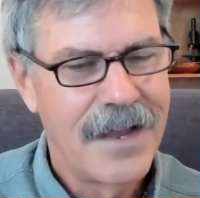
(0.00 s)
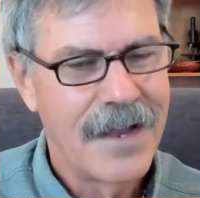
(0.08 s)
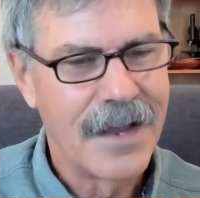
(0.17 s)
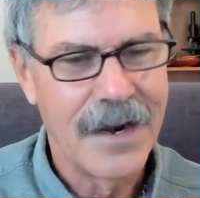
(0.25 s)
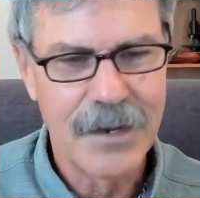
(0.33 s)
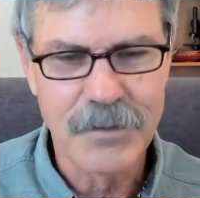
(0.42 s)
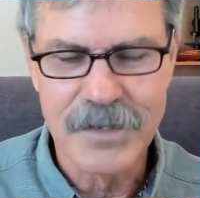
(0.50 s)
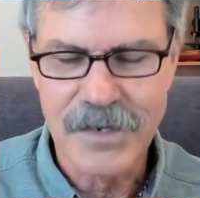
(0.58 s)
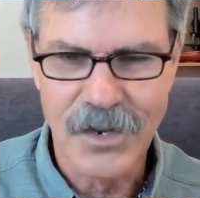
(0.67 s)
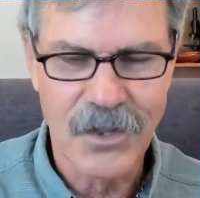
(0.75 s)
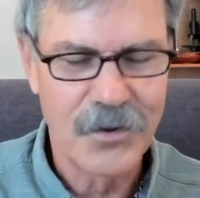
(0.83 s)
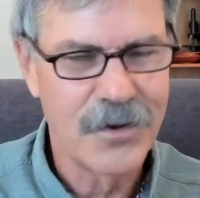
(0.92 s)
And I would
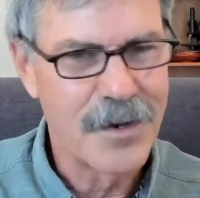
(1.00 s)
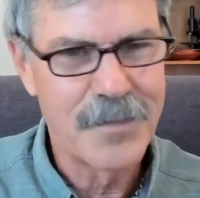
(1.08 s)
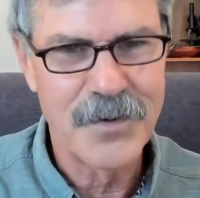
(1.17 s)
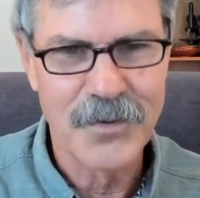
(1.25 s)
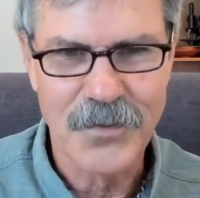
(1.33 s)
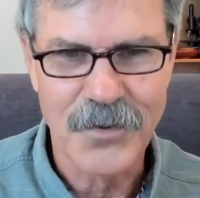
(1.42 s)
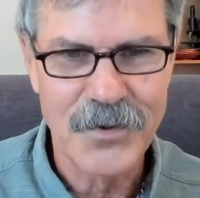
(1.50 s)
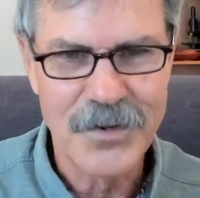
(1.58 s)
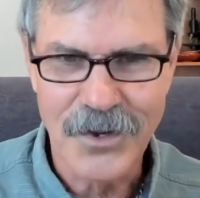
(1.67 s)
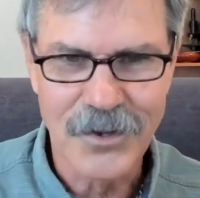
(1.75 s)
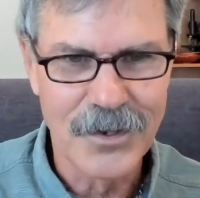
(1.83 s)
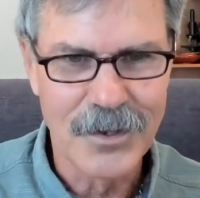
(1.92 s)
load up on
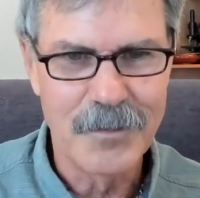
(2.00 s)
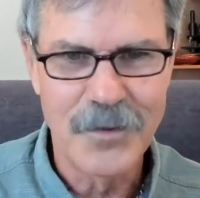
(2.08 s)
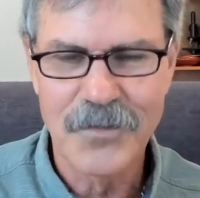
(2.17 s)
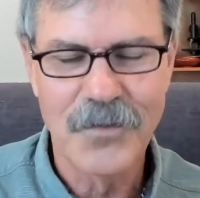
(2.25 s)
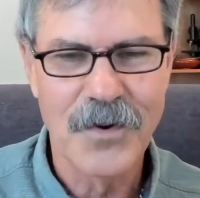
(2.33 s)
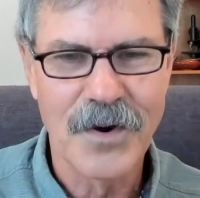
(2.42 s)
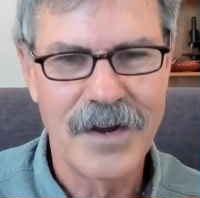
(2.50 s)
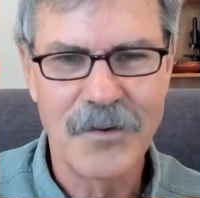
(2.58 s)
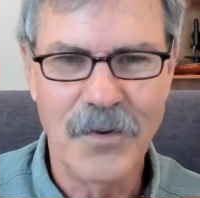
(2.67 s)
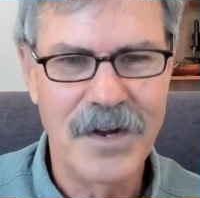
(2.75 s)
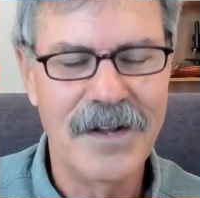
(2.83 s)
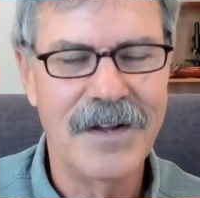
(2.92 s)
rhodiola before I
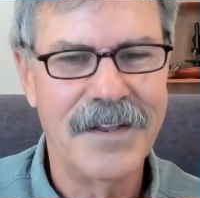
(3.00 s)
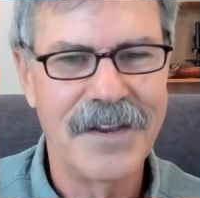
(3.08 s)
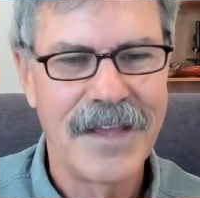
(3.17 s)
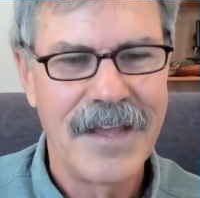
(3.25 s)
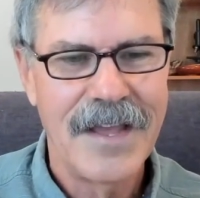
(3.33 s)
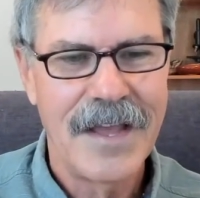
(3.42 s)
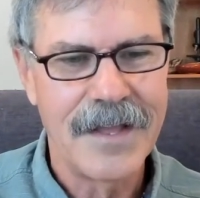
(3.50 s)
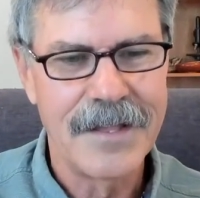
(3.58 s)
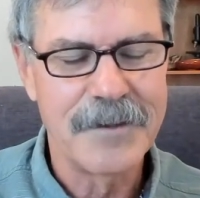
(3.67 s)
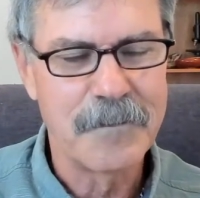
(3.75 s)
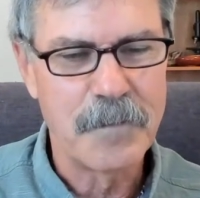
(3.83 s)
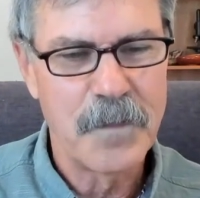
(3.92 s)
went
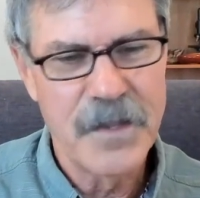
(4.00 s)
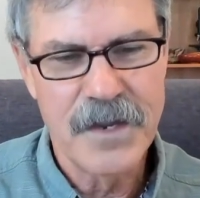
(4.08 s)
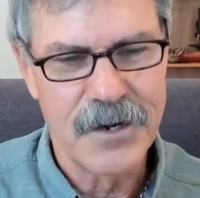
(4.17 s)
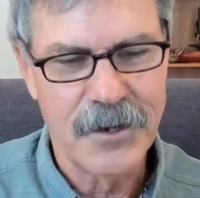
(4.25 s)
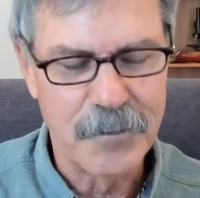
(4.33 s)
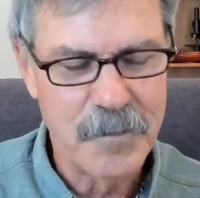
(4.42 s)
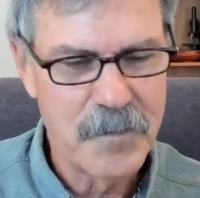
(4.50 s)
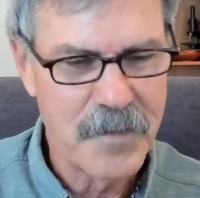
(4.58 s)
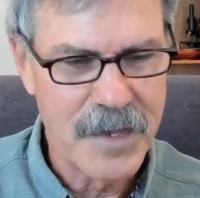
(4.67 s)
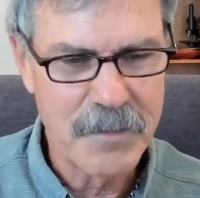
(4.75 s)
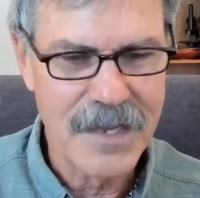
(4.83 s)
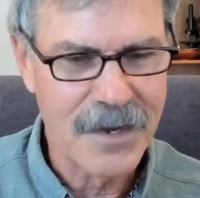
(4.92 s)
and, you know,
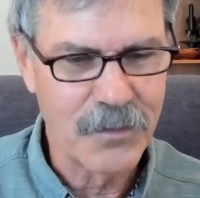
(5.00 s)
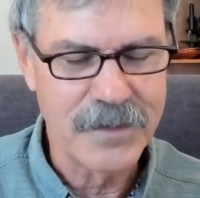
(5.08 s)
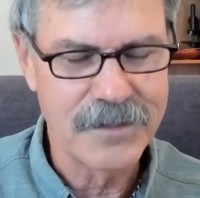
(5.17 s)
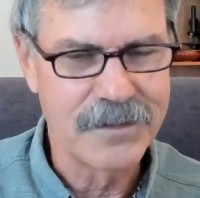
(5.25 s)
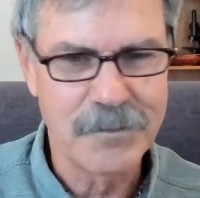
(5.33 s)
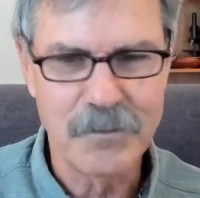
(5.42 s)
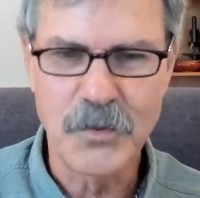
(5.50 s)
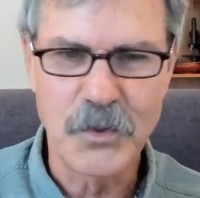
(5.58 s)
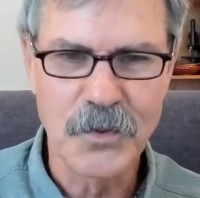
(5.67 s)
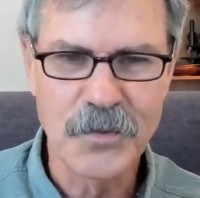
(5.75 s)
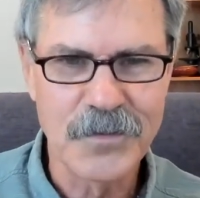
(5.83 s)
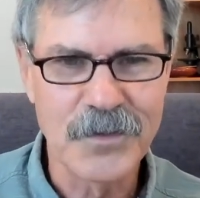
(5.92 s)
maybe I wasn't
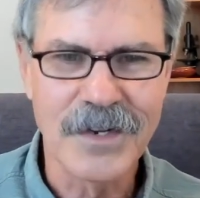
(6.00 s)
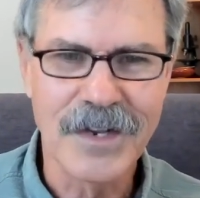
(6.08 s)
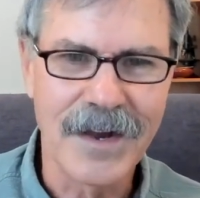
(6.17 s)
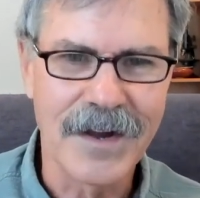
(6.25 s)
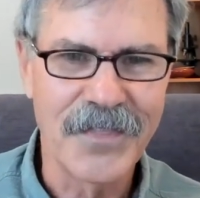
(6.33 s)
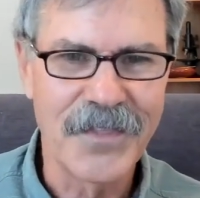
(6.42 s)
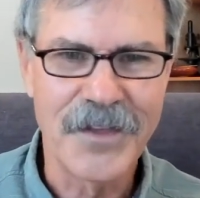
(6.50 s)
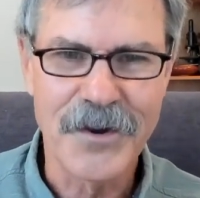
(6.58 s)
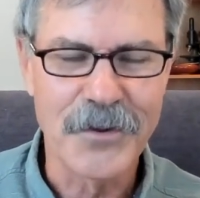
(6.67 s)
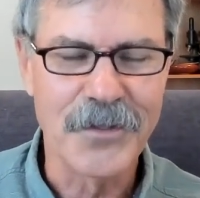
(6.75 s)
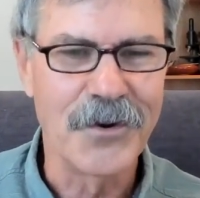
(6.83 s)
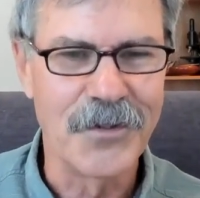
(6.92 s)
beautiful out
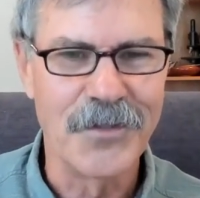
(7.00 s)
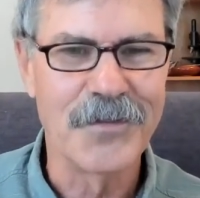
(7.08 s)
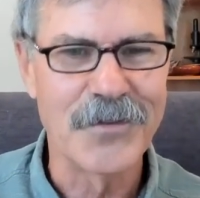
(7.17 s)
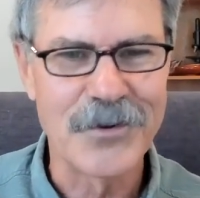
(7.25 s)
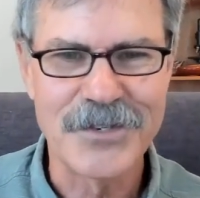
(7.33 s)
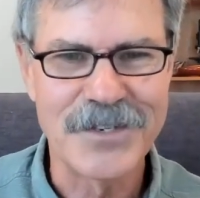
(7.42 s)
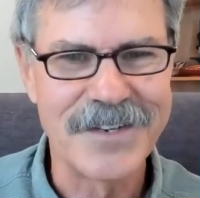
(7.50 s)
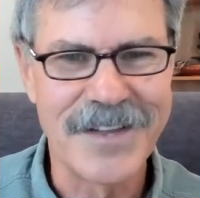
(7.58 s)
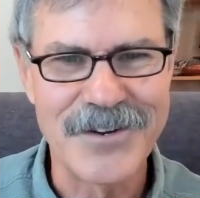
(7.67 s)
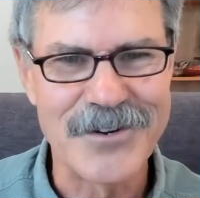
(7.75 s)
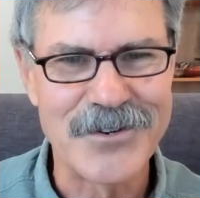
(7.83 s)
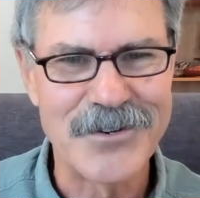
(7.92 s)
there, though, the first
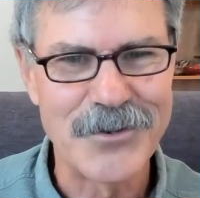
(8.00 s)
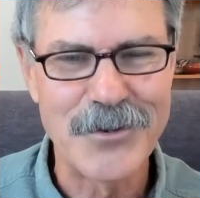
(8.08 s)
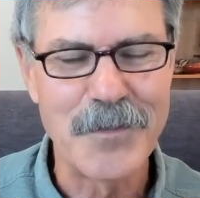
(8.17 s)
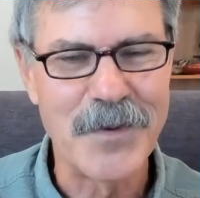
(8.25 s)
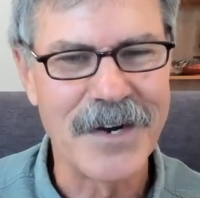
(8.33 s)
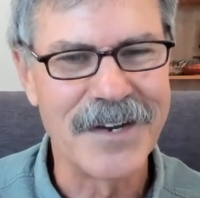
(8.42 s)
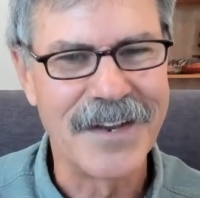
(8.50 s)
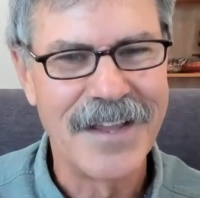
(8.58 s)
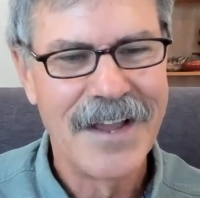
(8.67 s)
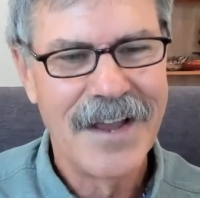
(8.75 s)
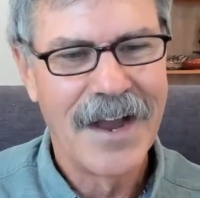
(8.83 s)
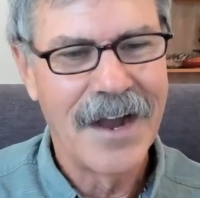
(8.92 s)
day or two, but
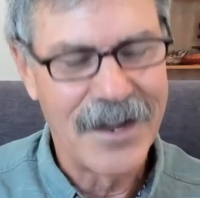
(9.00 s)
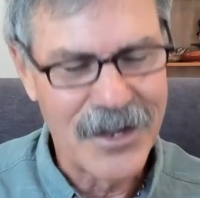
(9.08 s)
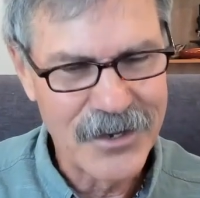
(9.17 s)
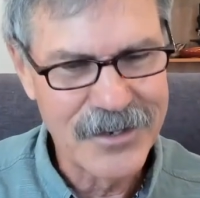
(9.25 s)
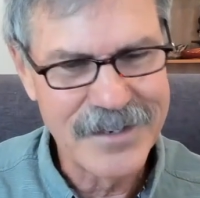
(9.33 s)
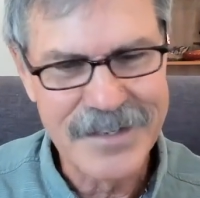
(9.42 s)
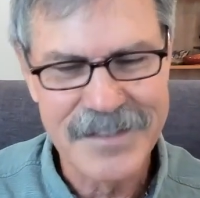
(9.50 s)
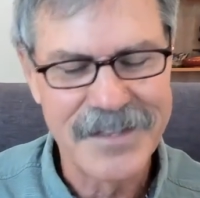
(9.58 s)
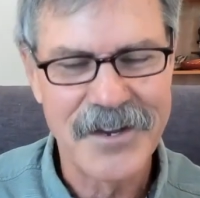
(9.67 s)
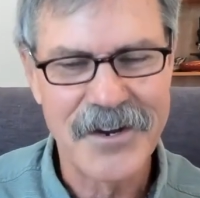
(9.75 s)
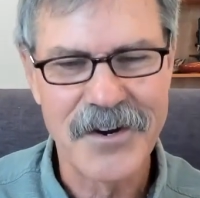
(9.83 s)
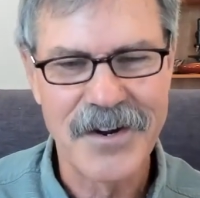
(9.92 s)
I hung in
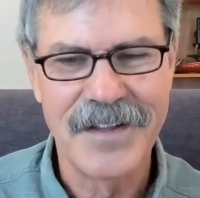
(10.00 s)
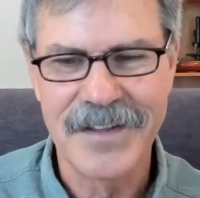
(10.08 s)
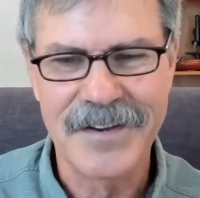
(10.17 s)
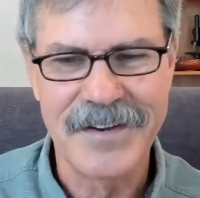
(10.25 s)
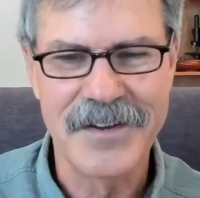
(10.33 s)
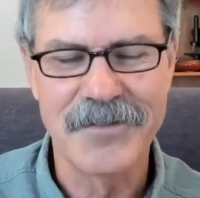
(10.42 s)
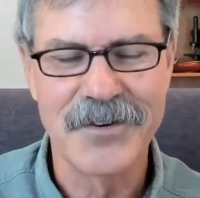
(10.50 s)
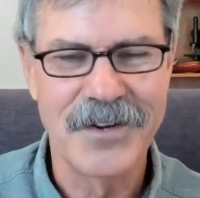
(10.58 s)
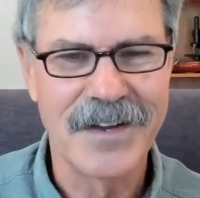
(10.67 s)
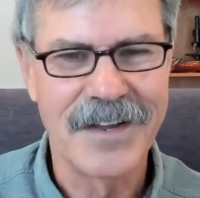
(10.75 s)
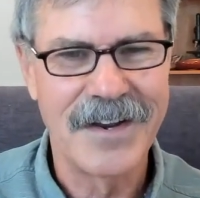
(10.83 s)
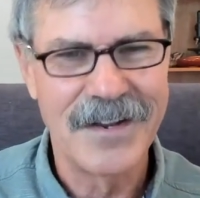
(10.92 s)
there and I never
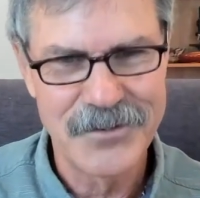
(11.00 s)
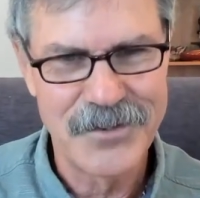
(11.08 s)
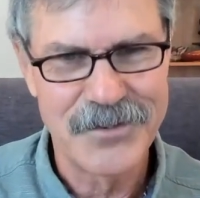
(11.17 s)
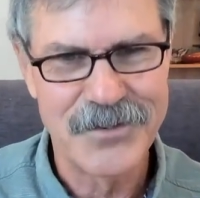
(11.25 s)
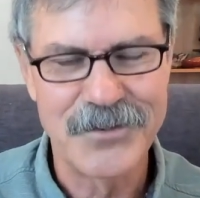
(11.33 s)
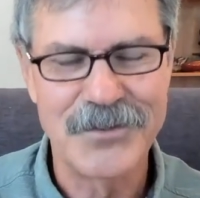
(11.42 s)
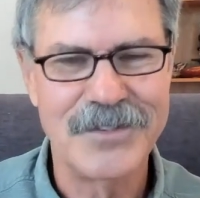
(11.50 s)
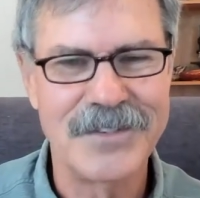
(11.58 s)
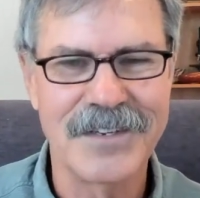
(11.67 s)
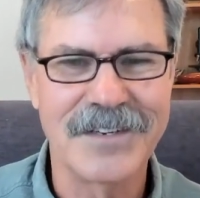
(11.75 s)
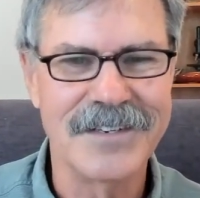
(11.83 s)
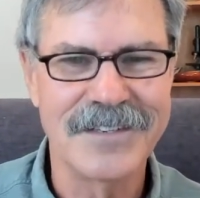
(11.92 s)
got altitude
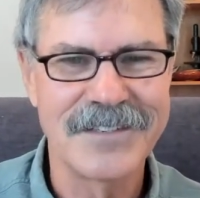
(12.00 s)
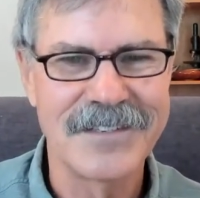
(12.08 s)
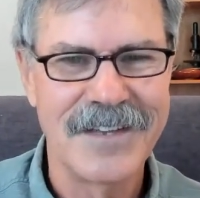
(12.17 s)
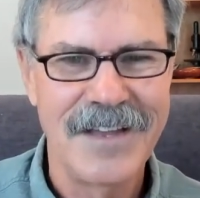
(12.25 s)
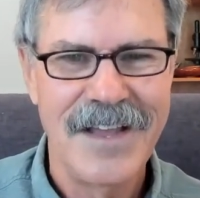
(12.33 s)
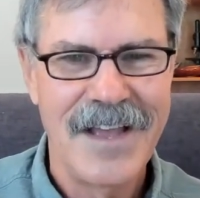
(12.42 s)
sickness.